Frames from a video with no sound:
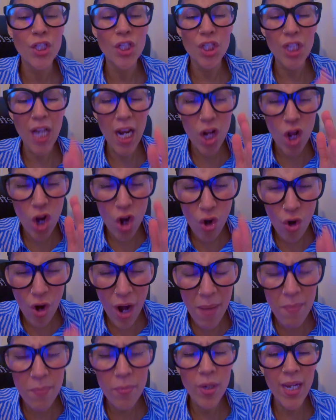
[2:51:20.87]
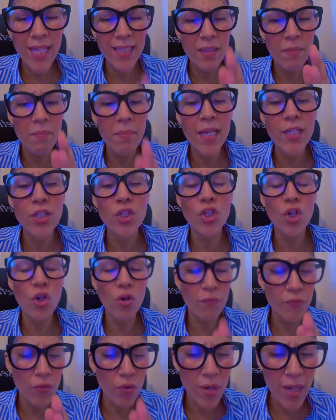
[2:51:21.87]
shall crumble at the
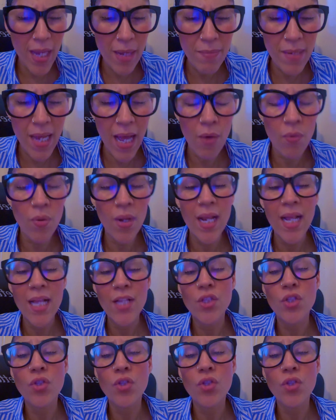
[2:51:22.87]
mention of your name now,